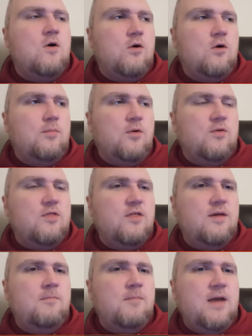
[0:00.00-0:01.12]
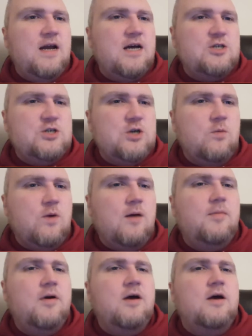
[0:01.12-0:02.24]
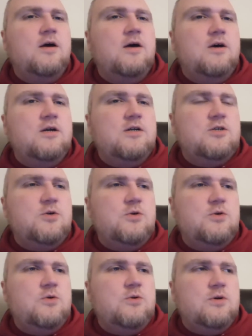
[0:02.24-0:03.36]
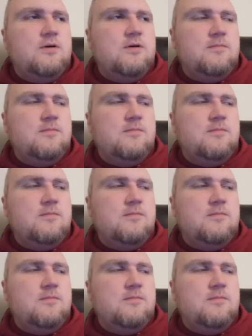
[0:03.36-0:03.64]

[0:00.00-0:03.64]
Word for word: or both of them may not show up to